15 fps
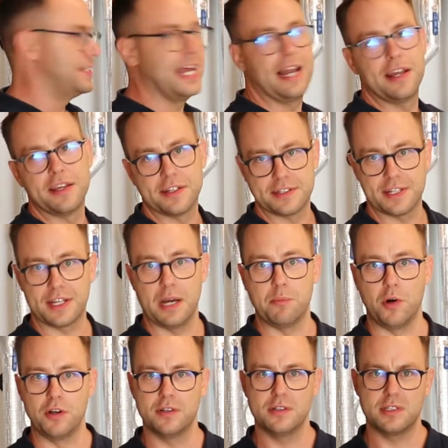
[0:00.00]
telling it to
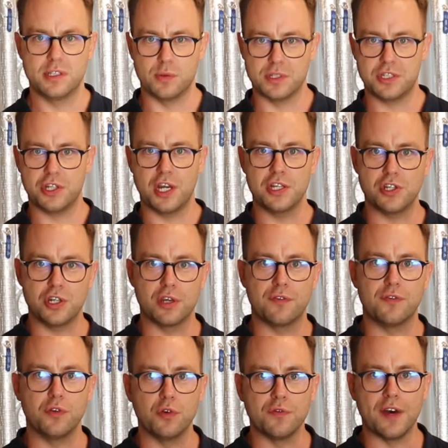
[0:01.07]
come on. So it's changing a
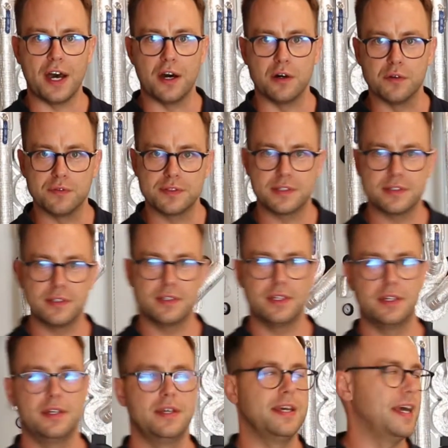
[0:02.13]
few valves
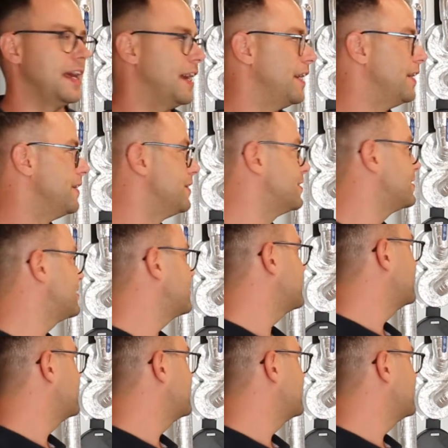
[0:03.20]
and